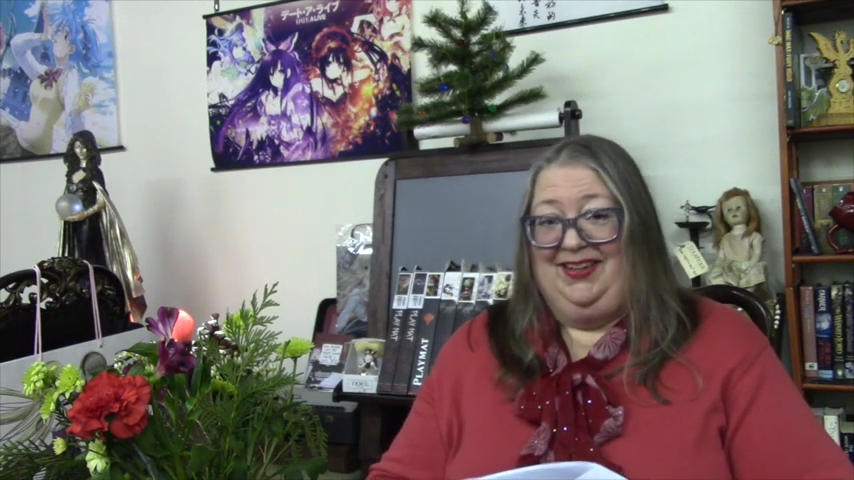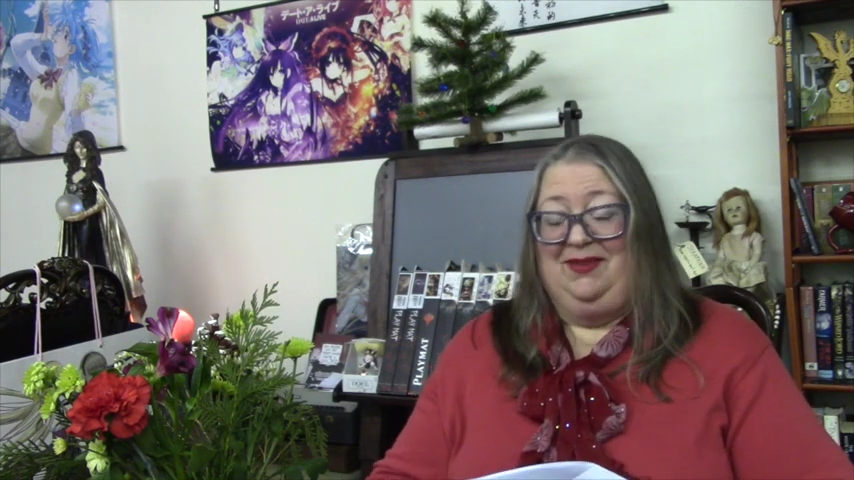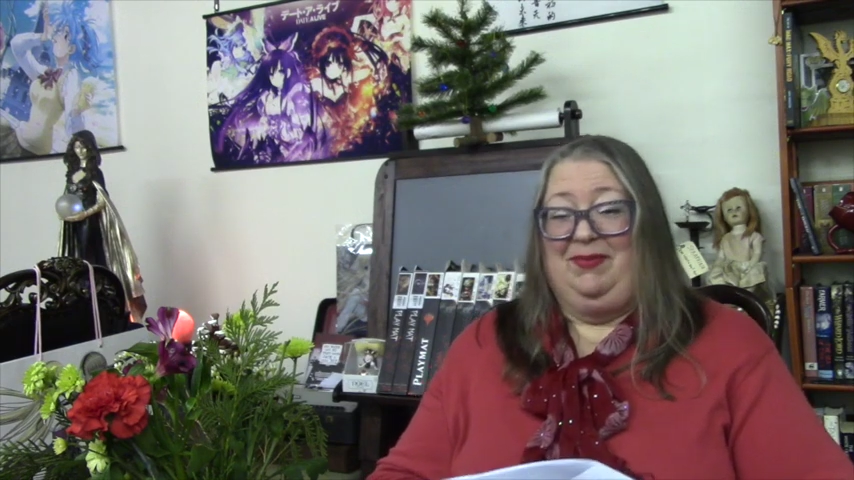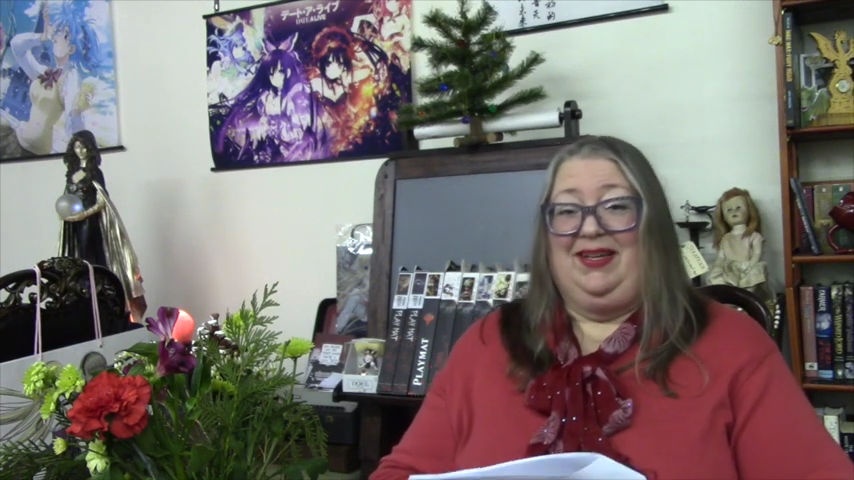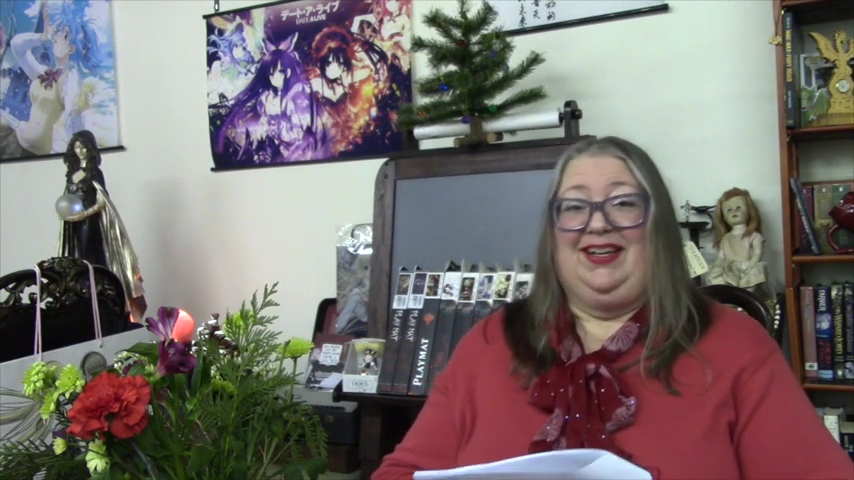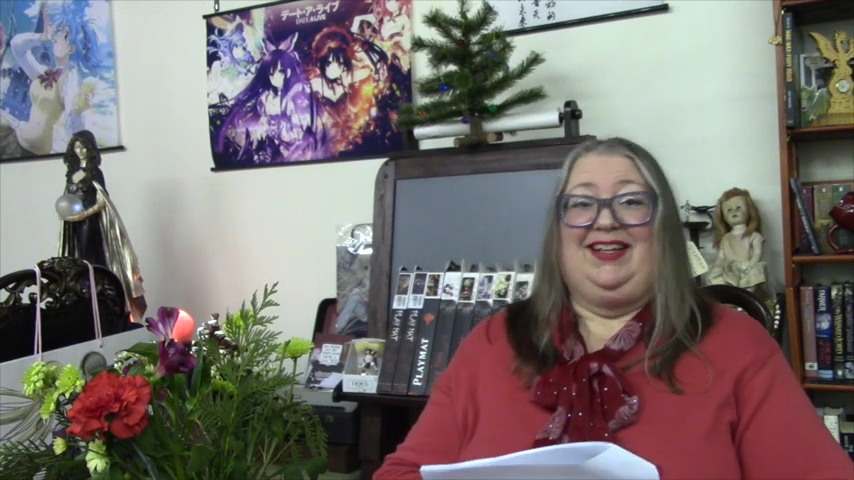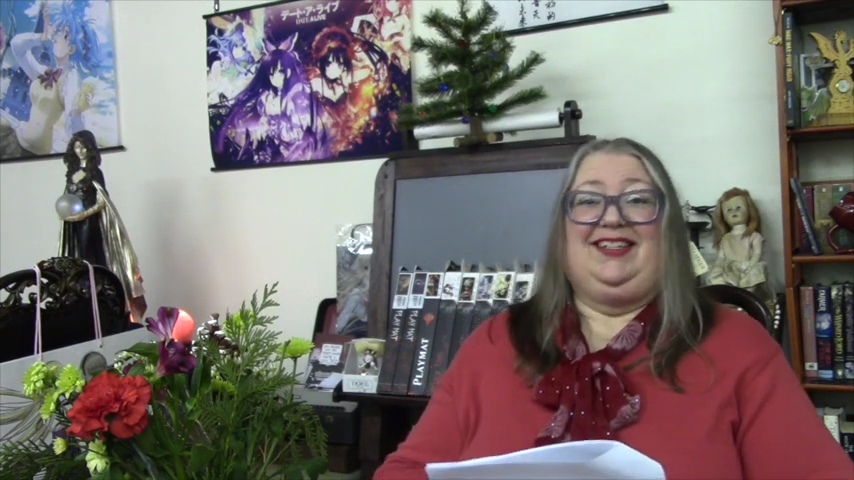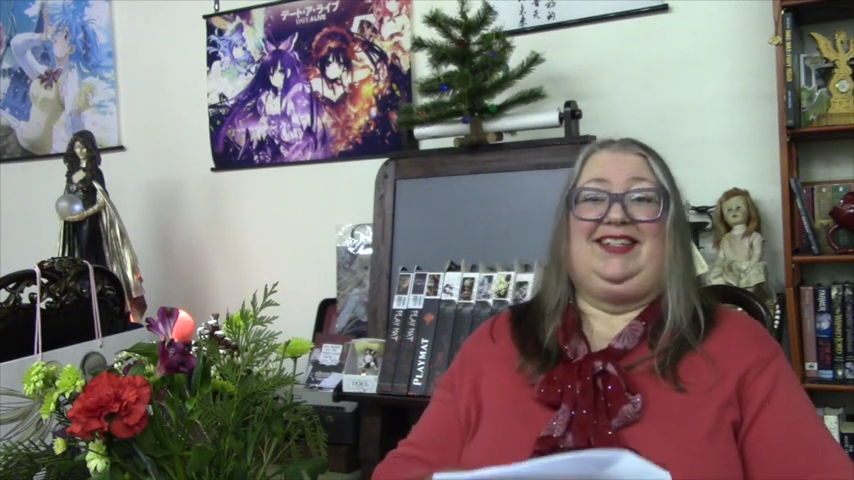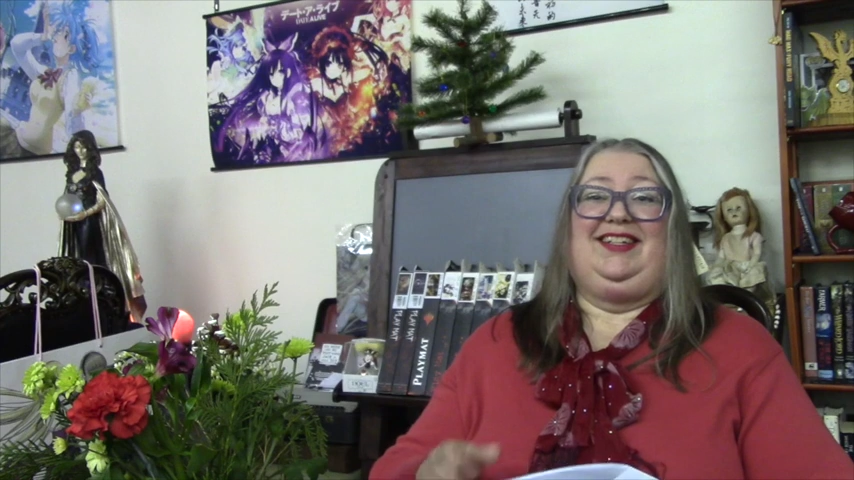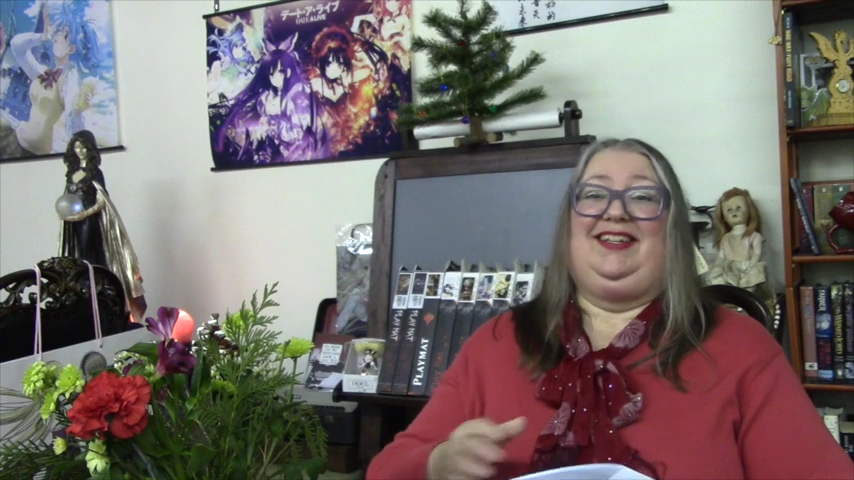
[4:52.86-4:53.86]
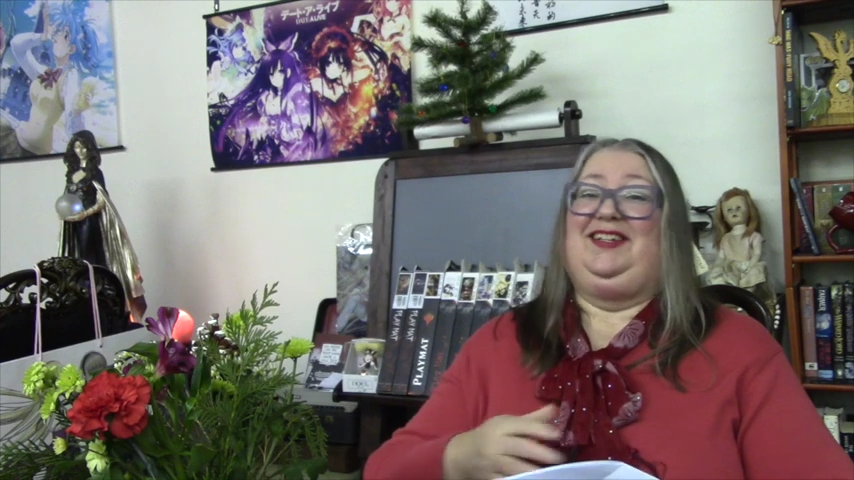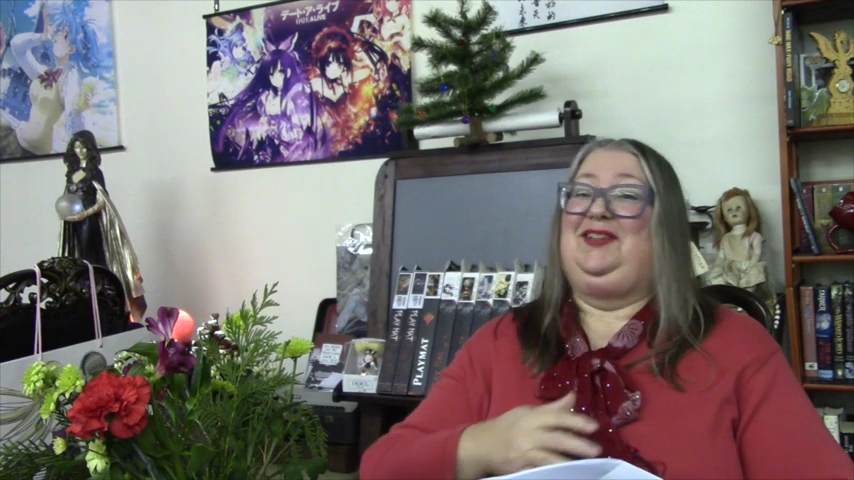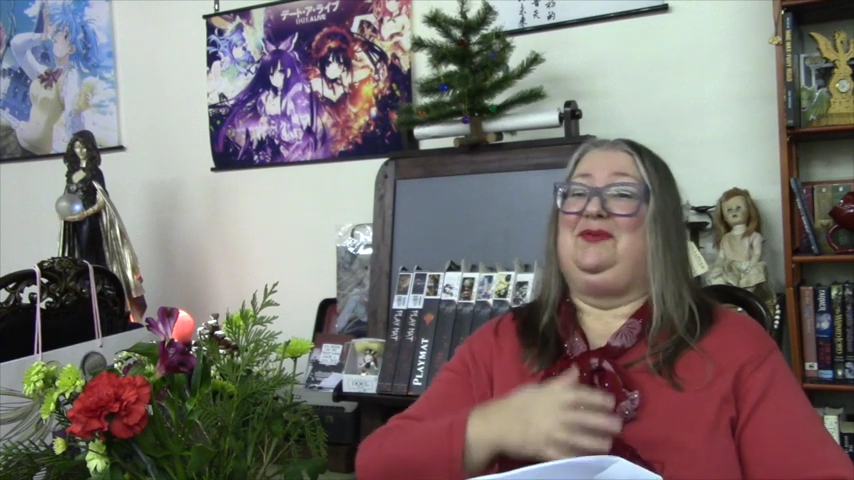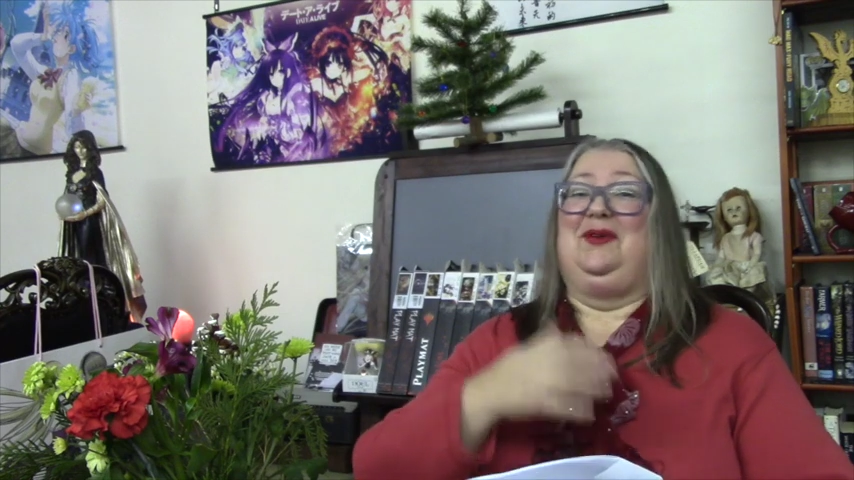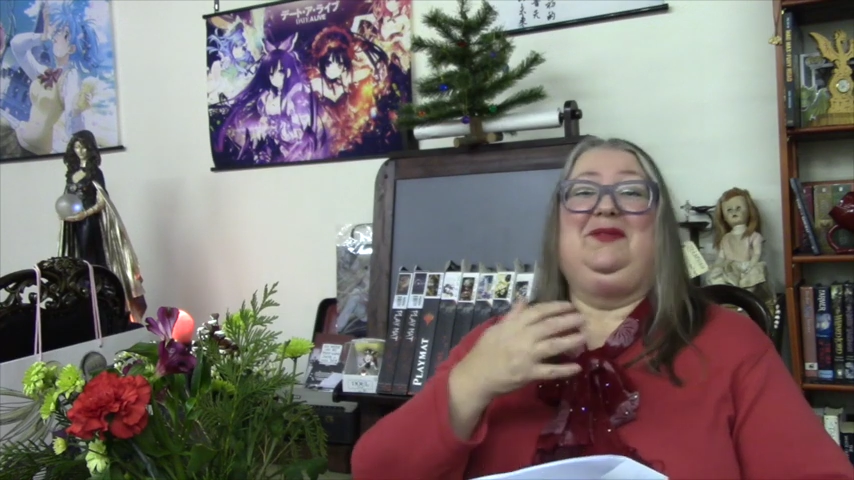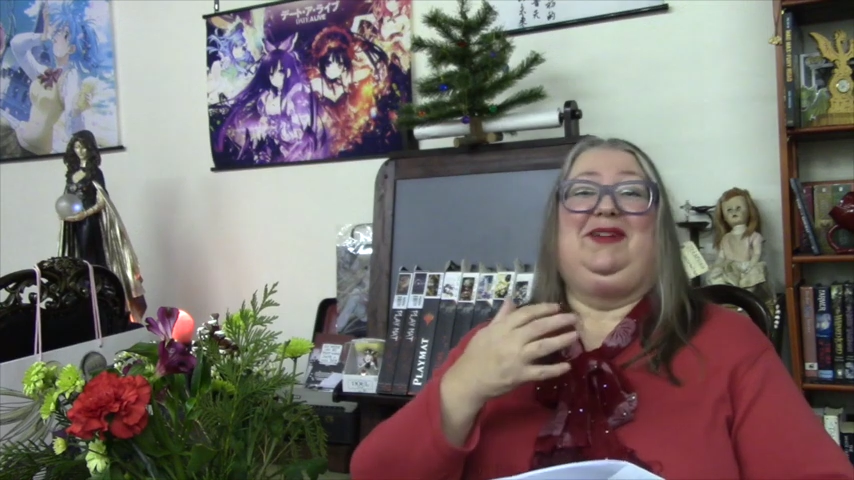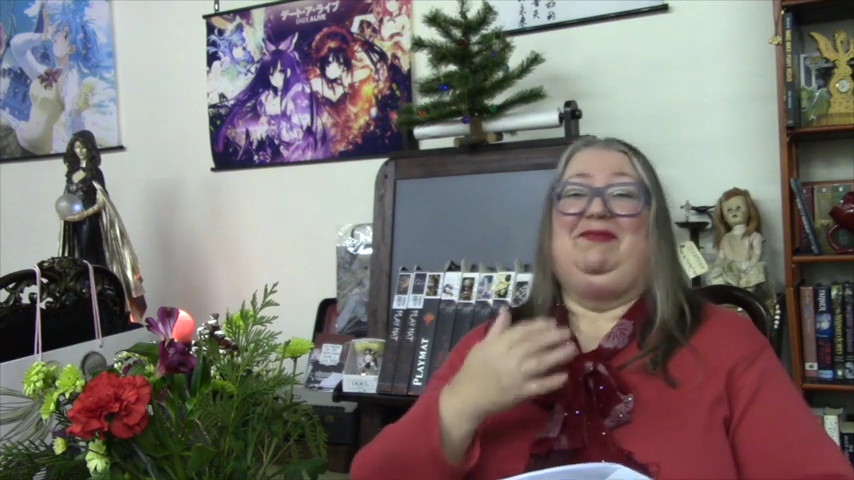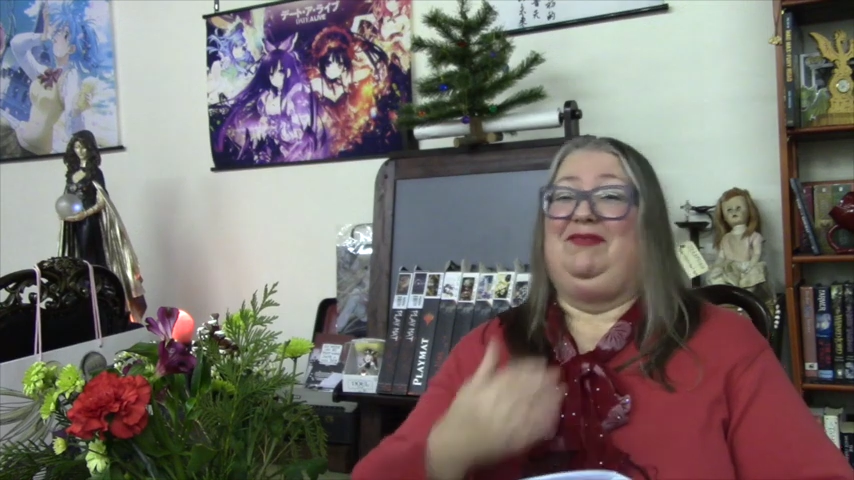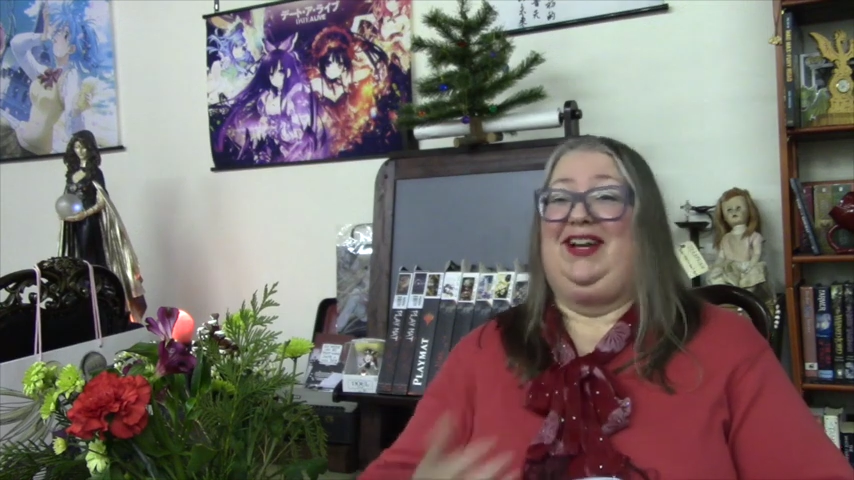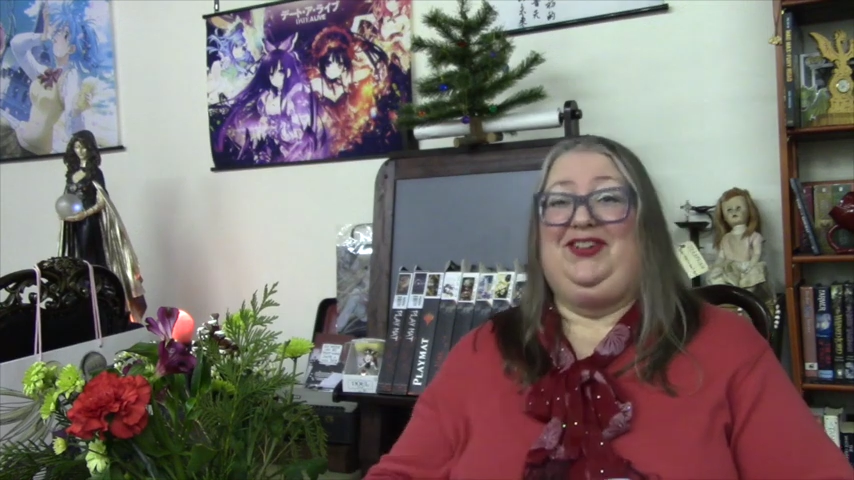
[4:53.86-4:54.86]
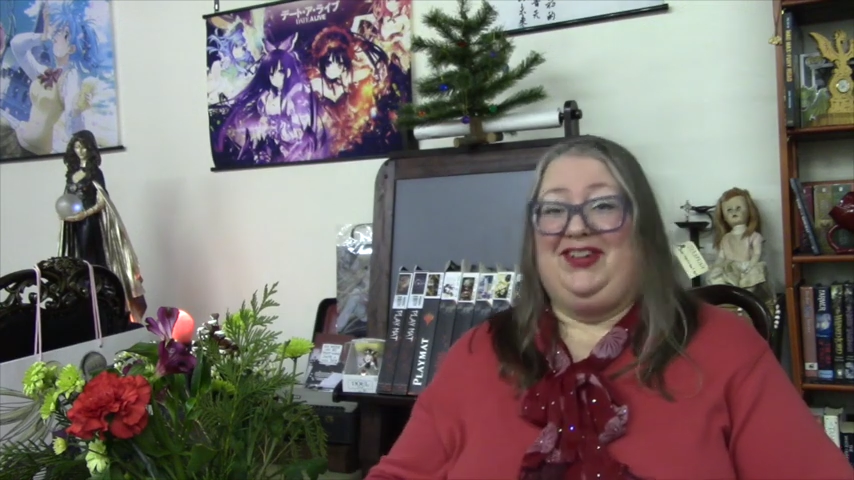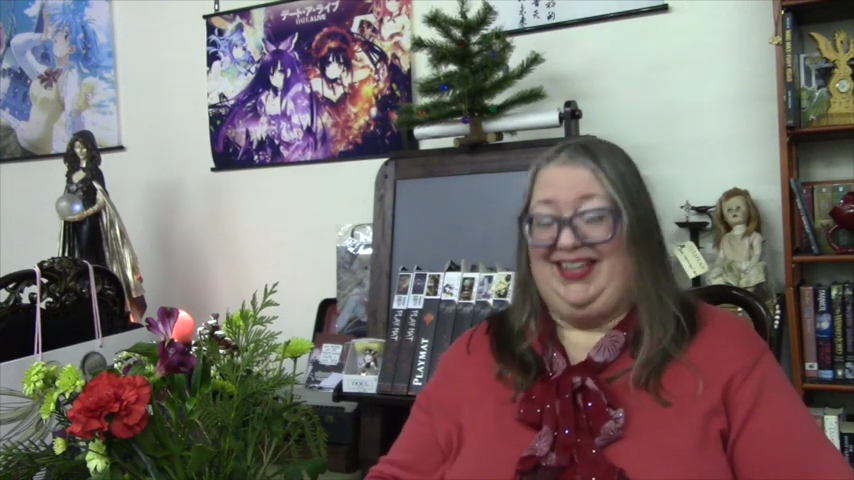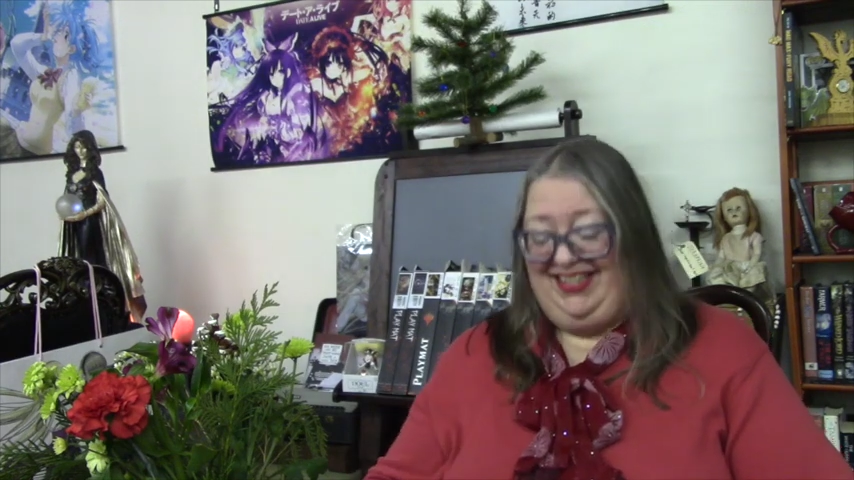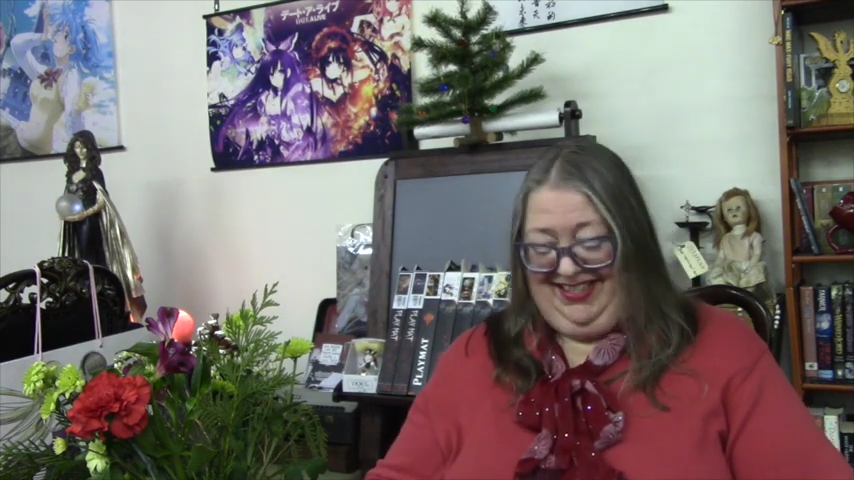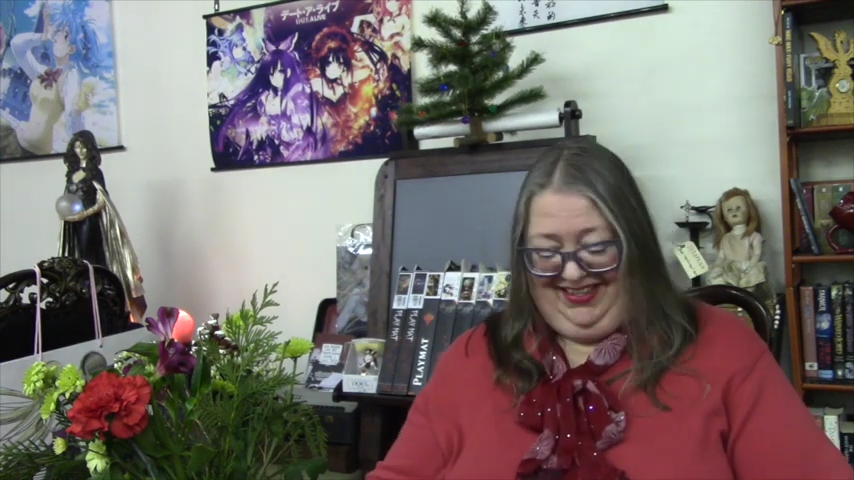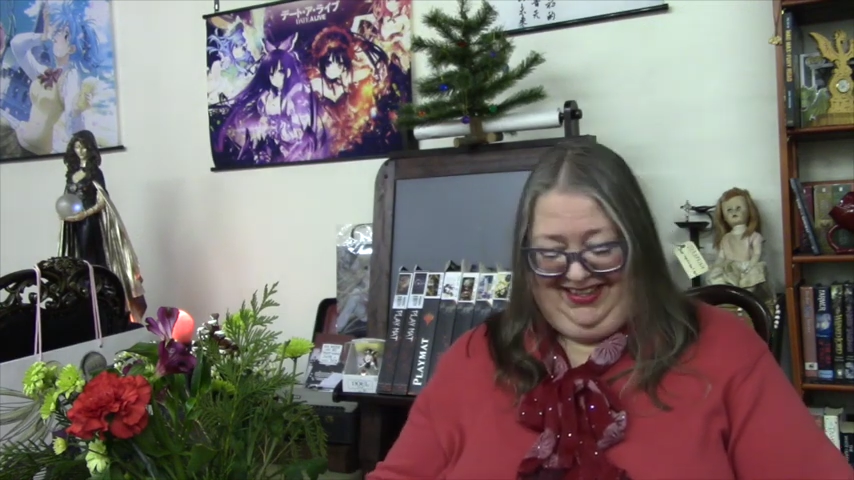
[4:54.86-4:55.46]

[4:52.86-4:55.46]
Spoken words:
because the Indians weren't enfranchised.